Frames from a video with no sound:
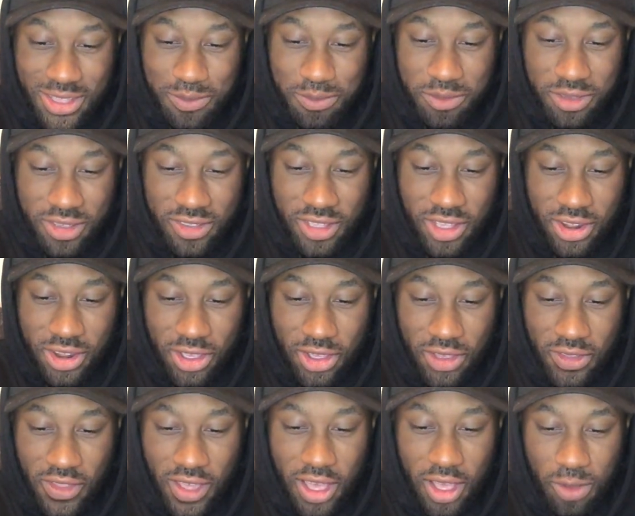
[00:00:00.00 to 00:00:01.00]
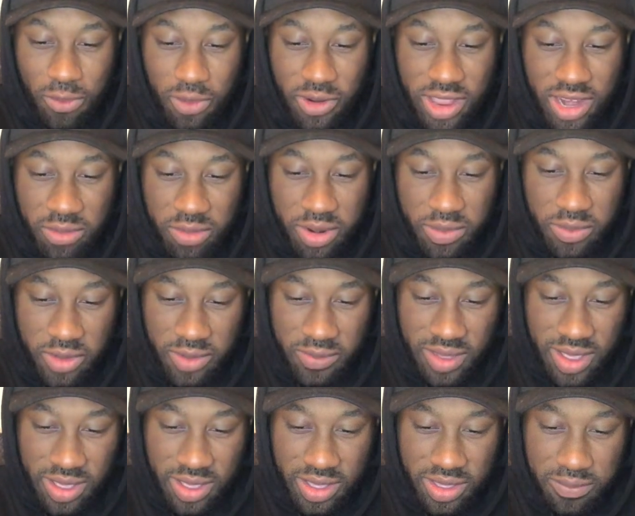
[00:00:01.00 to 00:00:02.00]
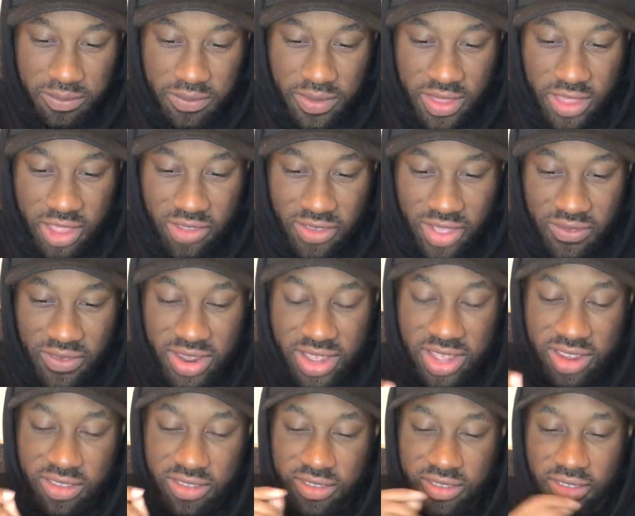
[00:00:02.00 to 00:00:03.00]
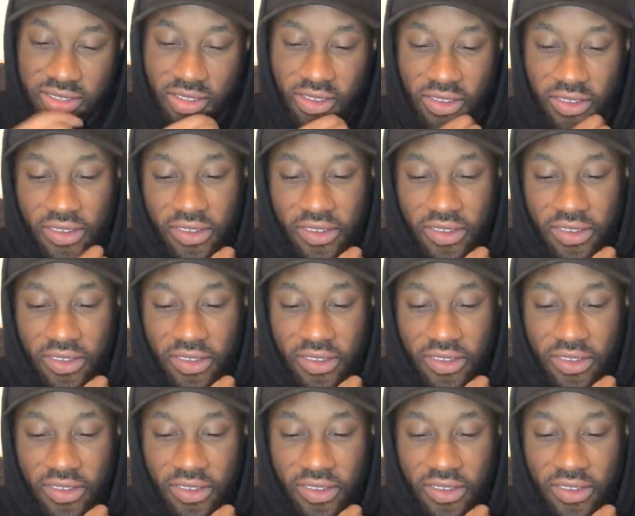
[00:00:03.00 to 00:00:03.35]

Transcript: because I know that I'll probably end up with a body bag by the end of it. For Funny thing,